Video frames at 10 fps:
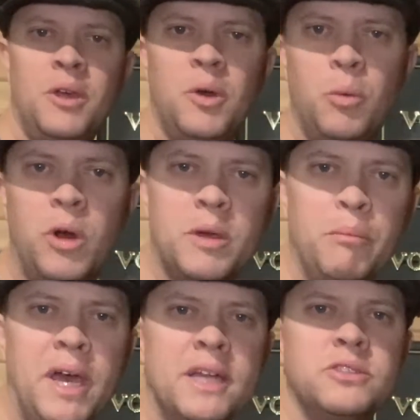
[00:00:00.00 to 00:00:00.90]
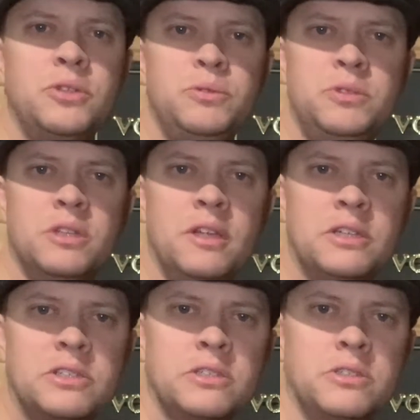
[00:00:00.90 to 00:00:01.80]
Welcome back to
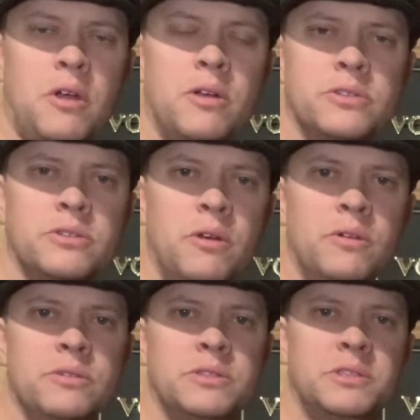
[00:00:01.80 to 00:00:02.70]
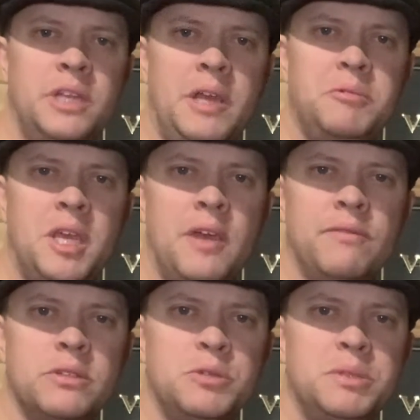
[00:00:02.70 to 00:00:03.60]
Deluxe Guitar Songs. Today we have a
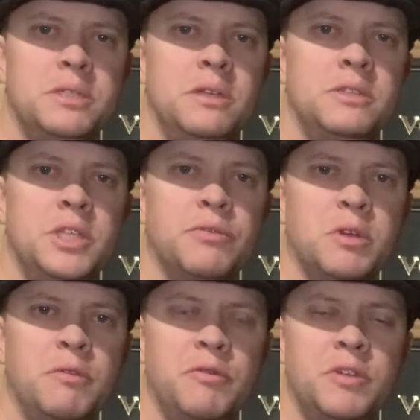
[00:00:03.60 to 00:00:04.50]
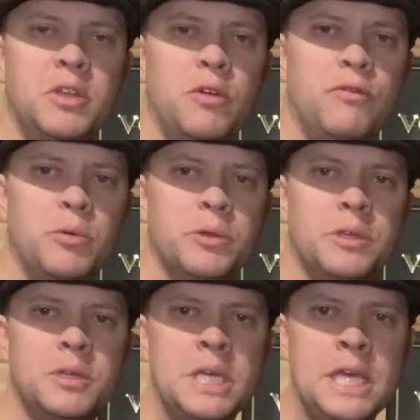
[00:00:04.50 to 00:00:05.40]
little bit different of a video for you.
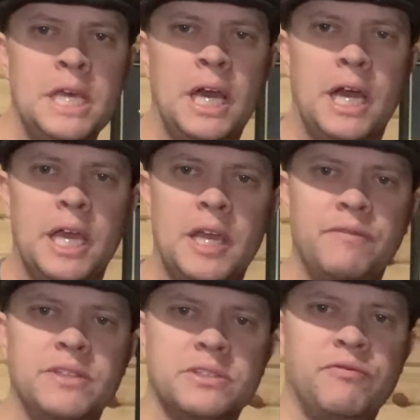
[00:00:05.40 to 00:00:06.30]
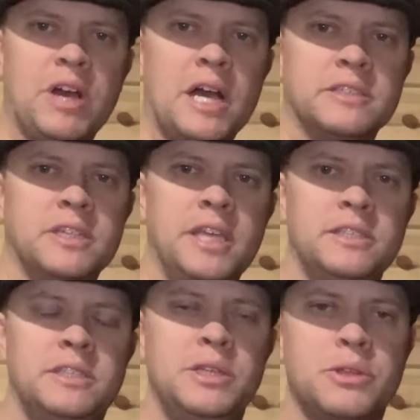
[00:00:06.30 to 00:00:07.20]
I have this Vox A
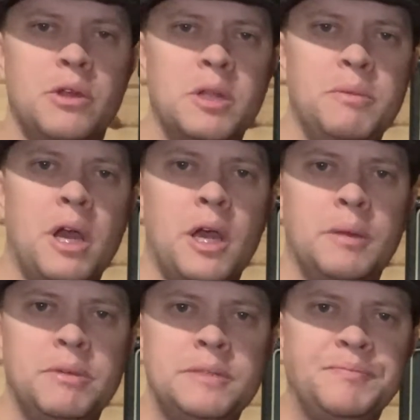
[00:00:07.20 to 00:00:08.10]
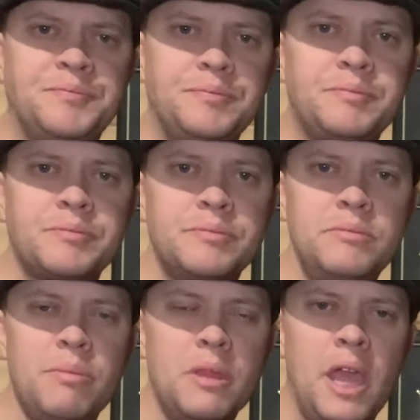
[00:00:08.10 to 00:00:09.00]
C thirty behind me,
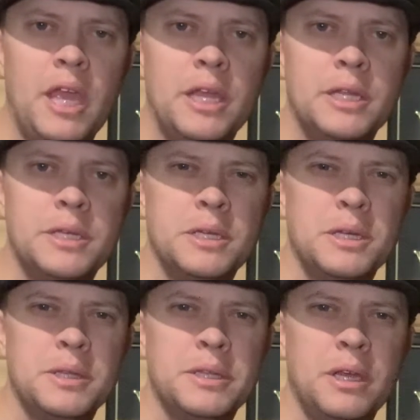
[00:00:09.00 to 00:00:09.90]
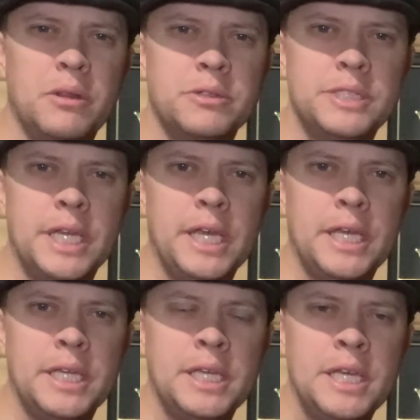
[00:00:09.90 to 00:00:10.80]
and uh, the other day